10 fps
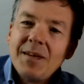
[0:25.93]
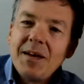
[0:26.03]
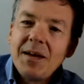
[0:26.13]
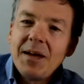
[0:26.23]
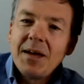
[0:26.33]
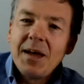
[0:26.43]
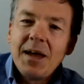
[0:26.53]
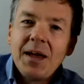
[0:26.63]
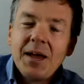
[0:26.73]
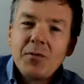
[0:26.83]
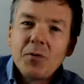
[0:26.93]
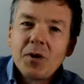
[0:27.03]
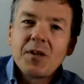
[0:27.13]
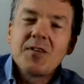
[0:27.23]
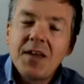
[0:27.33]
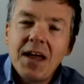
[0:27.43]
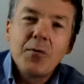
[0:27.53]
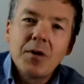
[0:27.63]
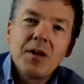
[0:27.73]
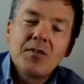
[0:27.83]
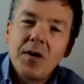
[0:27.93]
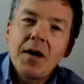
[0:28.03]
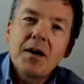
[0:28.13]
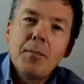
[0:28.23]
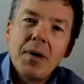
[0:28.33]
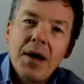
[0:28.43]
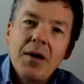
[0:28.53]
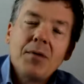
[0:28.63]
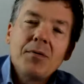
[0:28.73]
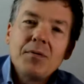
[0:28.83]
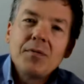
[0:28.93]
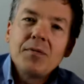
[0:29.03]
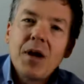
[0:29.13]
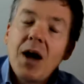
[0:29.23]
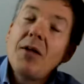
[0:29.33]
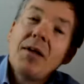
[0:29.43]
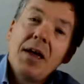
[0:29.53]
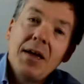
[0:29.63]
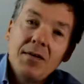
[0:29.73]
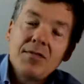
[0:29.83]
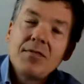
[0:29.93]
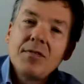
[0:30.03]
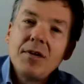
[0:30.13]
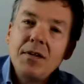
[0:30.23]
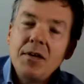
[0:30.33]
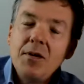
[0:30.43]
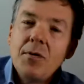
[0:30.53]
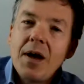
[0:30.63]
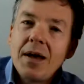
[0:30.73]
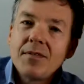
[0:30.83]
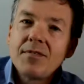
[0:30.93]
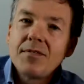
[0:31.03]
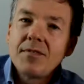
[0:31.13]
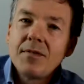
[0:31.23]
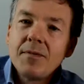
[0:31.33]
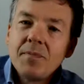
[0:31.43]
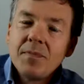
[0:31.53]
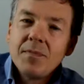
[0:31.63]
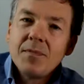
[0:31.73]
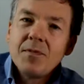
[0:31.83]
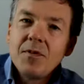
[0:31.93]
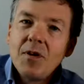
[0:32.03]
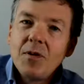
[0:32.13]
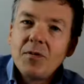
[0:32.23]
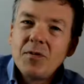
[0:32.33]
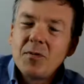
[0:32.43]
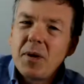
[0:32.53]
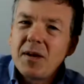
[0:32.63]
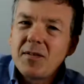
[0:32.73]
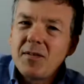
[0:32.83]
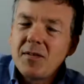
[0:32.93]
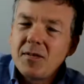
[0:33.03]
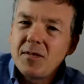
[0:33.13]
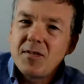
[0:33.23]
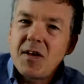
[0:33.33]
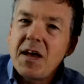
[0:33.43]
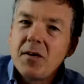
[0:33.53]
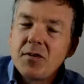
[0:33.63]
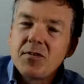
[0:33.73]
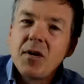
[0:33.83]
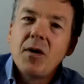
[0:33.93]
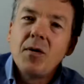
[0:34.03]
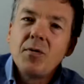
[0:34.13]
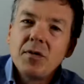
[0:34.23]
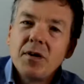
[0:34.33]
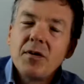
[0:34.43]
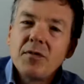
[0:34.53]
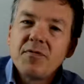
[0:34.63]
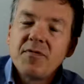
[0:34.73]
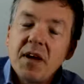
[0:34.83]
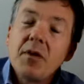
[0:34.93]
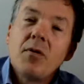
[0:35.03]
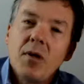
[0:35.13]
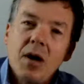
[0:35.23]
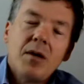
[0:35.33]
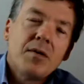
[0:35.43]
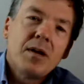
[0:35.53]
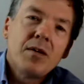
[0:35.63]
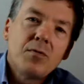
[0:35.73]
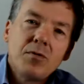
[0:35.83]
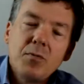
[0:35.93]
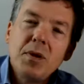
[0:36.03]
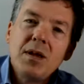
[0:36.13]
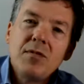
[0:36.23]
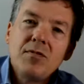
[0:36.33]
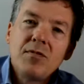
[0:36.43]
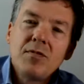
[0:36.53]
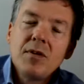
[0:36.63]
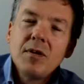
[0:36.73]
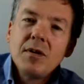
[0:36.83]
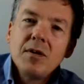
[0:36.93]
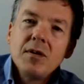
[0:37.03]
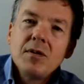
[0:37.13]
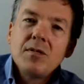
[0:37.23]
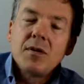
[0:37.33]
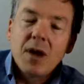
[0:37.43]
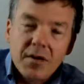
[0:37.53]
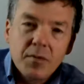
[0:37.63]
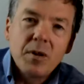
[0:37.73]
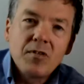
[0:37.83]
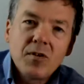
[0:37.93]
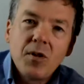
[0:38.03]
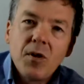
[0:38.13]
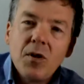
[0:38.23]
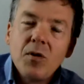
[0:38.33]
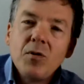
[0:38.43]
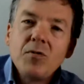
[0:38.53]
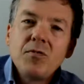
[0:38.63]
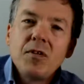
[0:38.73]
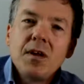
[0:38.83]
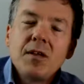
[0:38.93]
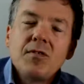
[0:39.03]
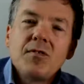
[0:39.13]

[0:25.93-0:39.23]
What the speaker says: Okay, and today we're going to talk about holidays in the U.S. So there's about 10 or so that are federal holidays, which means the government's closed and